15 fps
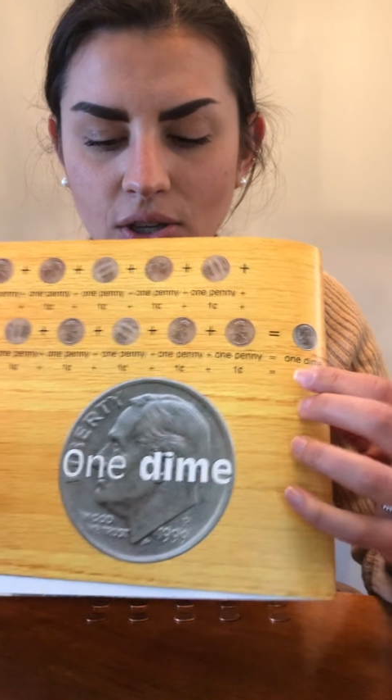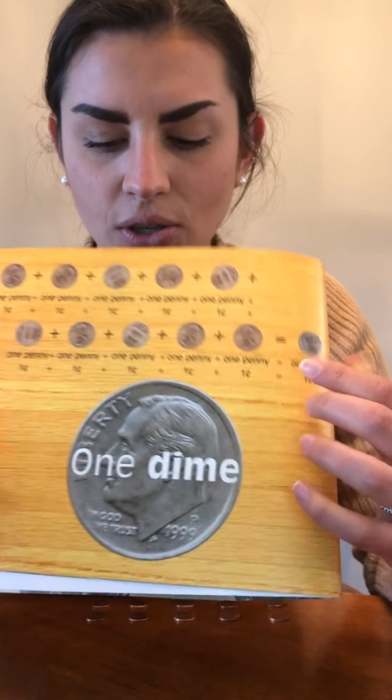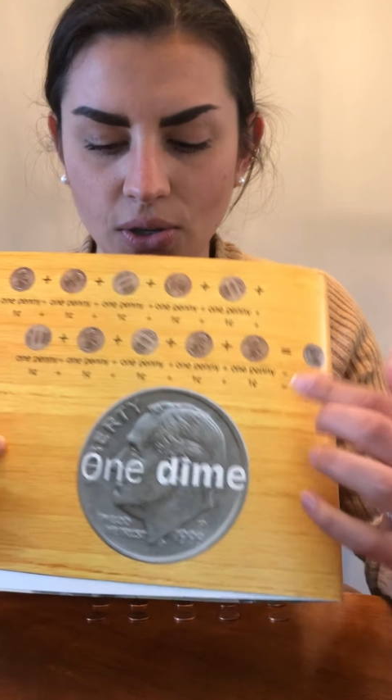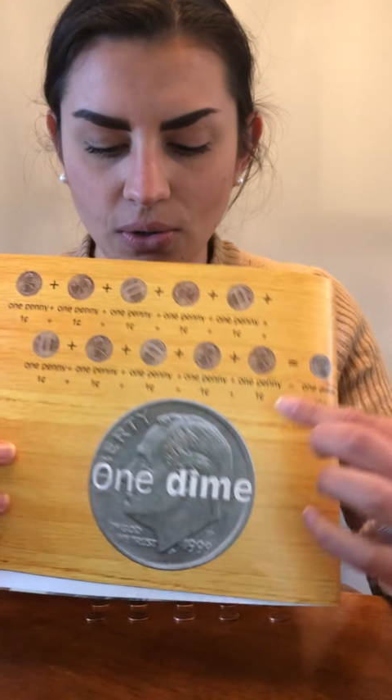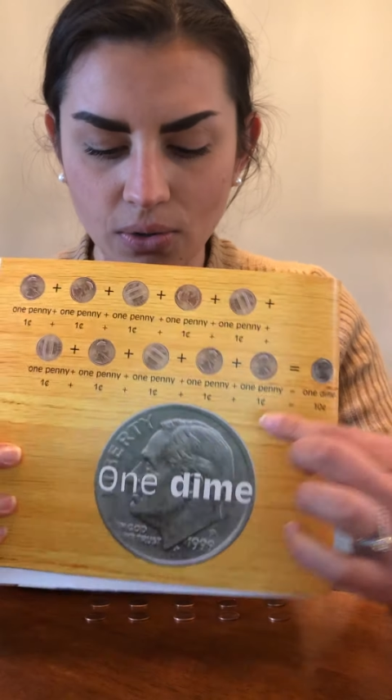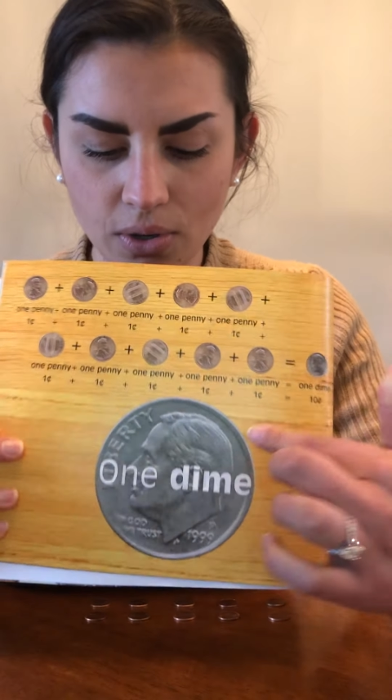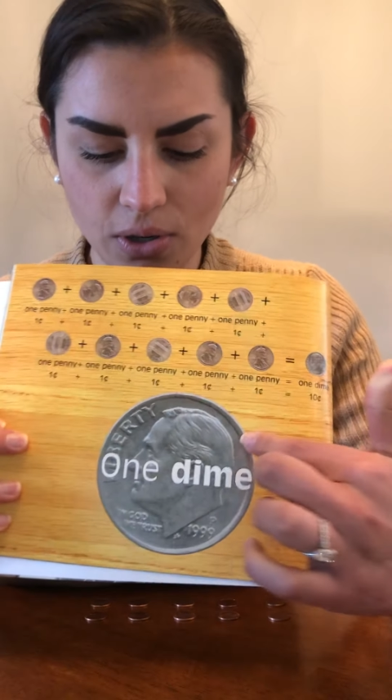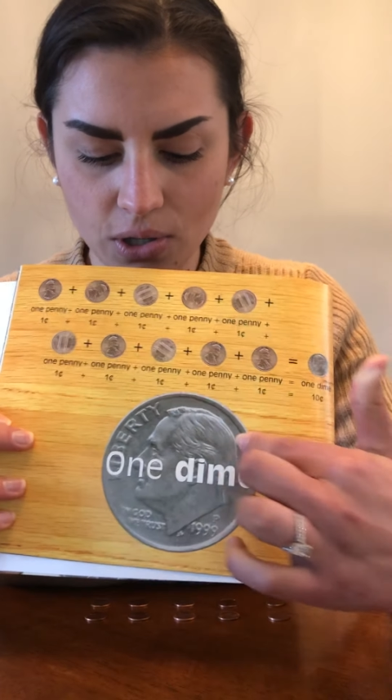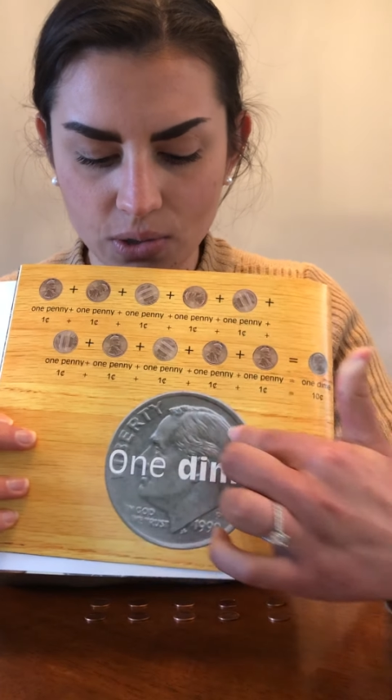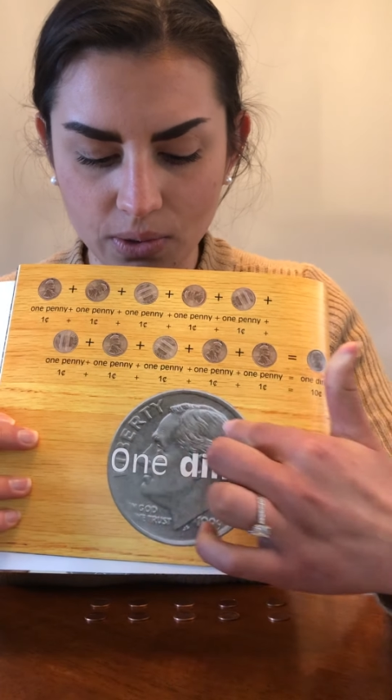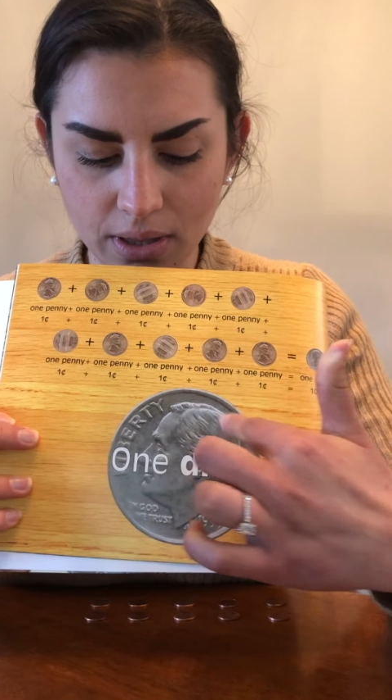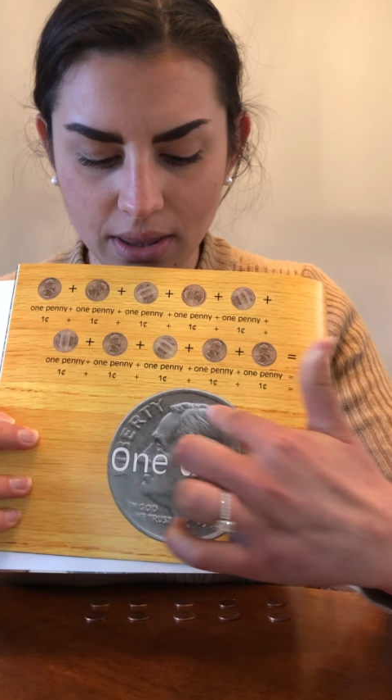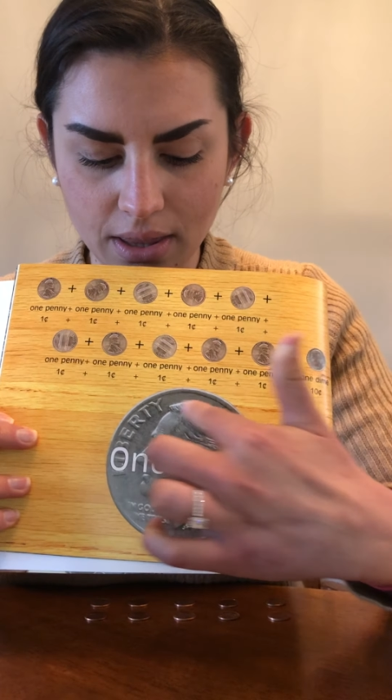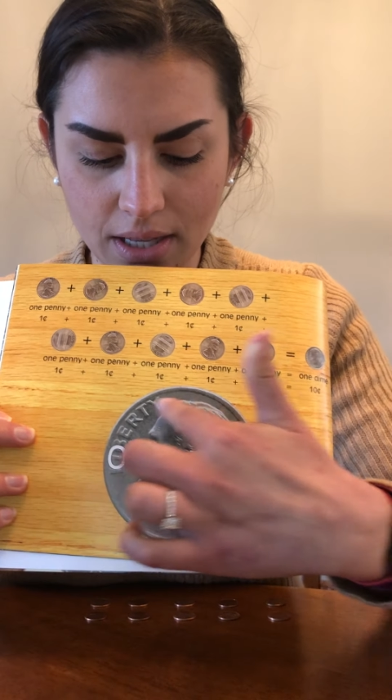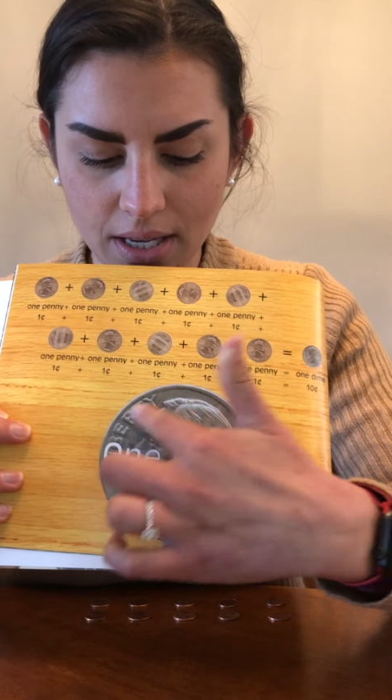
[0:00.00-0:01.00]
Who knows
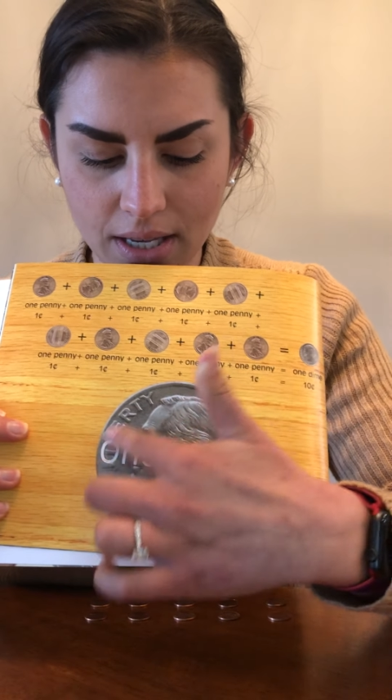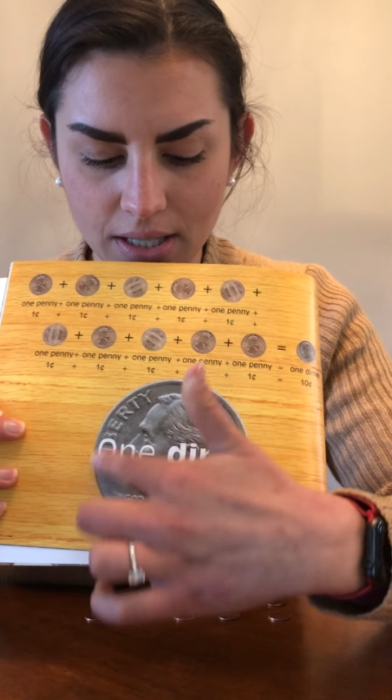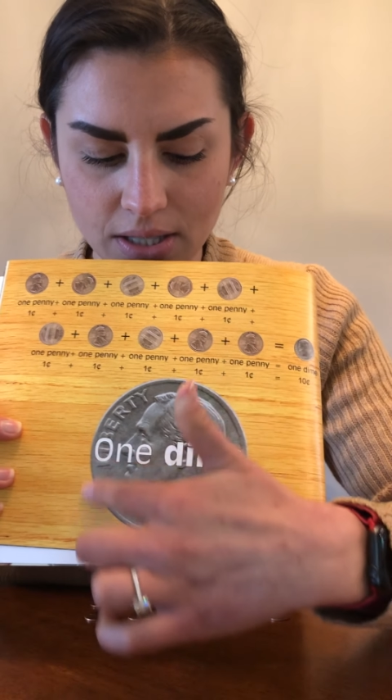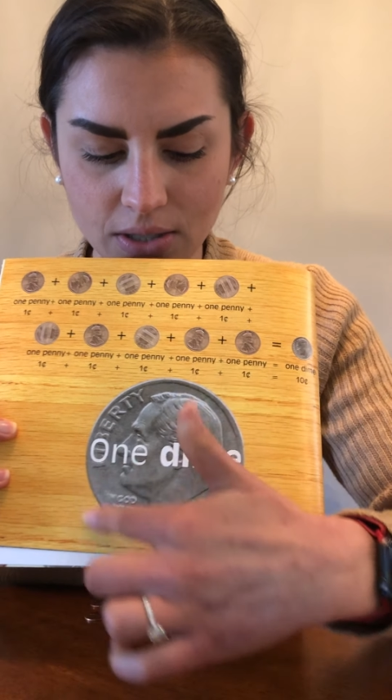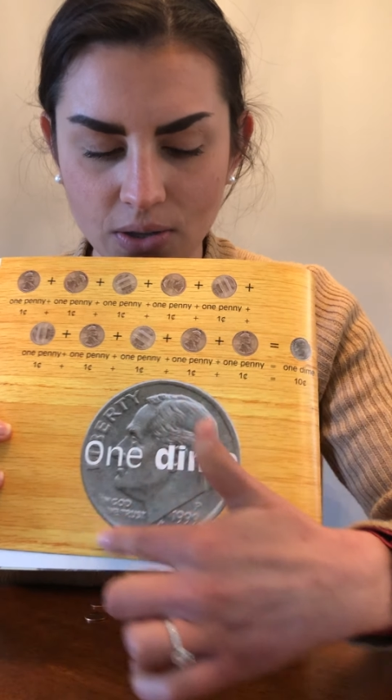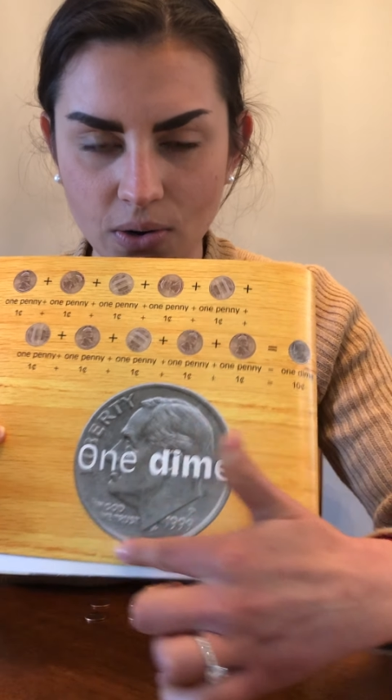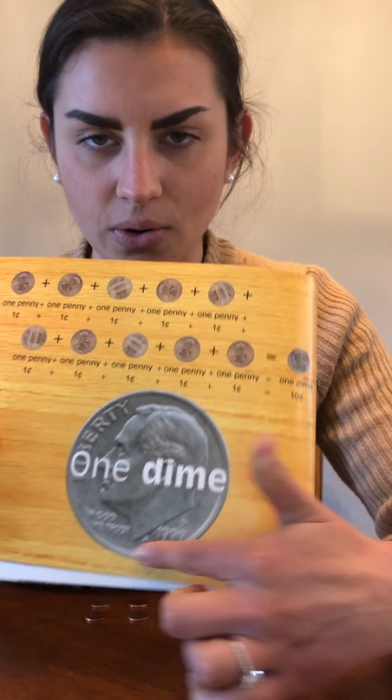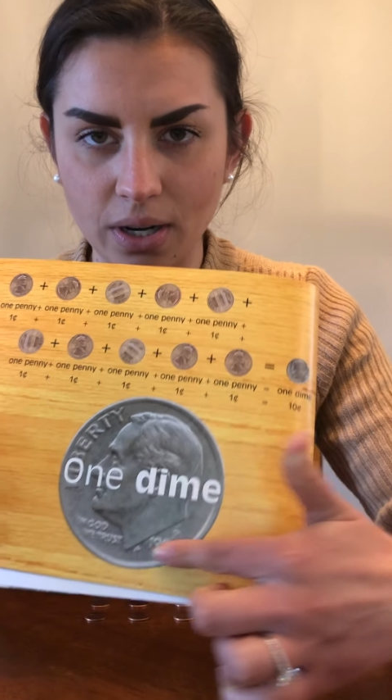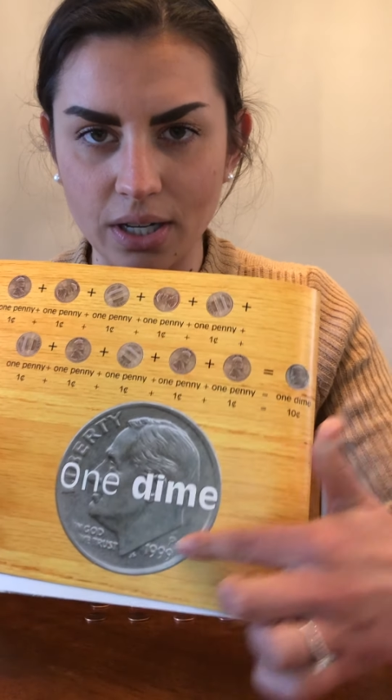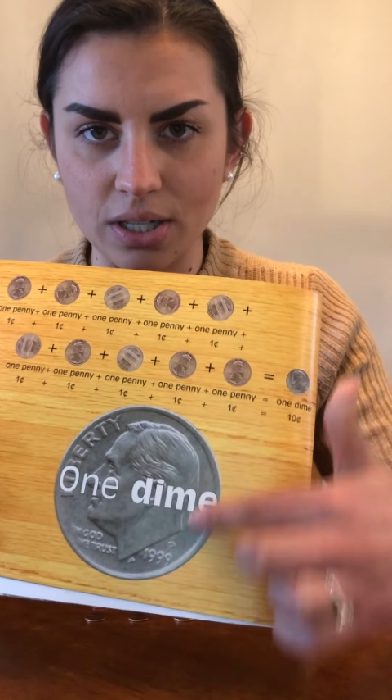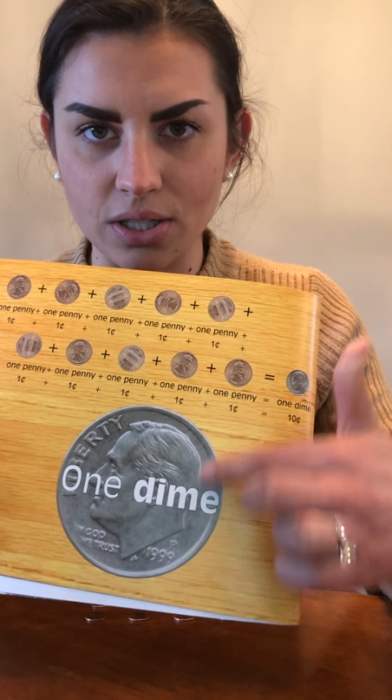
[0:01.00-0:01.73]
what this coin